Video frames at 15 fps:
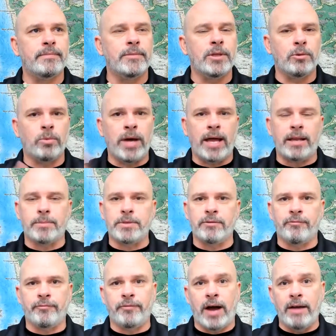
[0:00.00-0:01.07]
you had up to
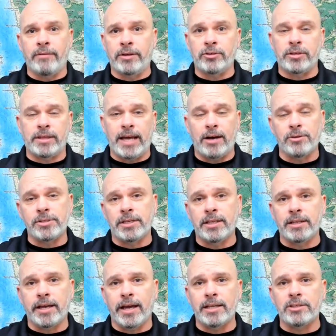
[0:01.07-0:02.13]
500,000
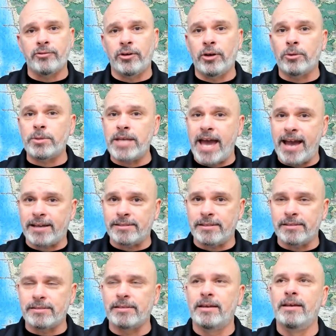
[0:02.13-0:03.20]
in gains for no
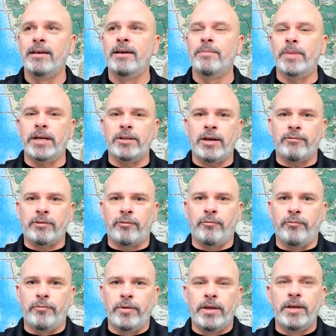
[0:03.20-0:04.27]
taxes, but you have to,
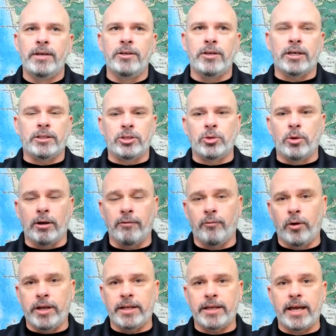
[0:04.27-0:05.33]
you got the
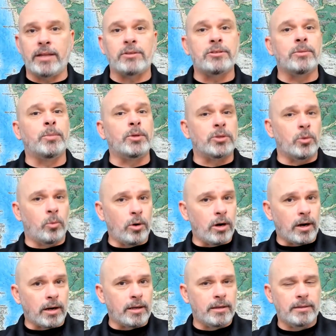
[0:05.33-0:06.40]
240 in gains to put to
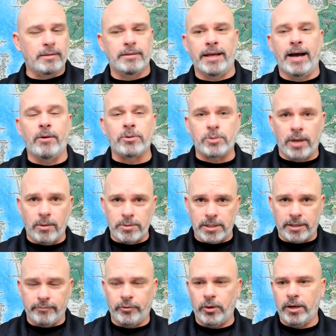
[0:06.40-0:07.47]
work. That was what I was
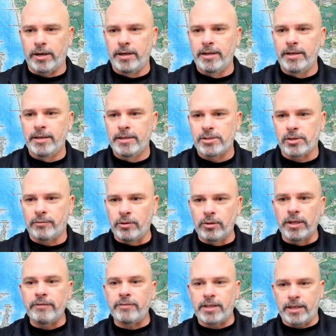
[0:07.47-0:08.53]
looking for. So if you
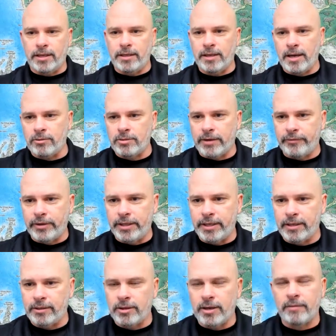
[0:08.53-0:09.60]
lived in it, yeah, you
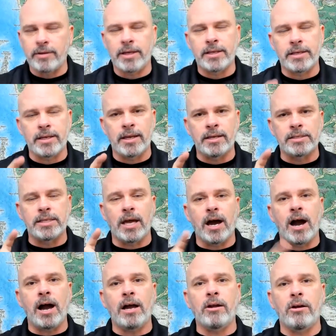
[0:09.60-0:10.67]
definitely, yeah, it, it is the
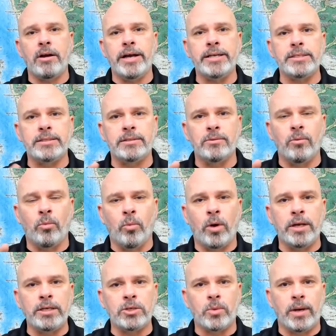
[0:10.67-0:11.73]
IRS
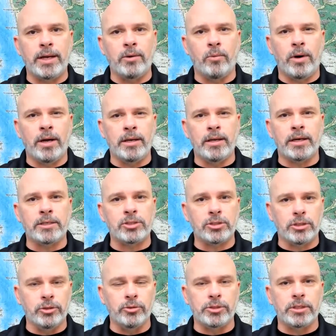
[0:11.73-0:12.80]
121
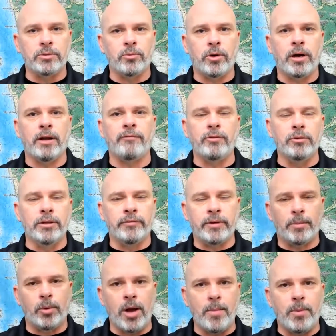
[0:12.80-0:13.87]
exclusion, where if you live in
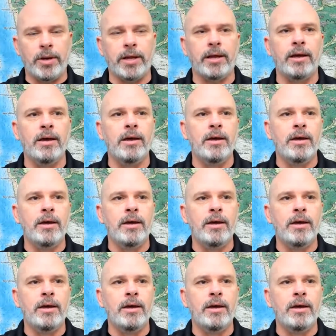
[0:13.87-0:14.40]
a property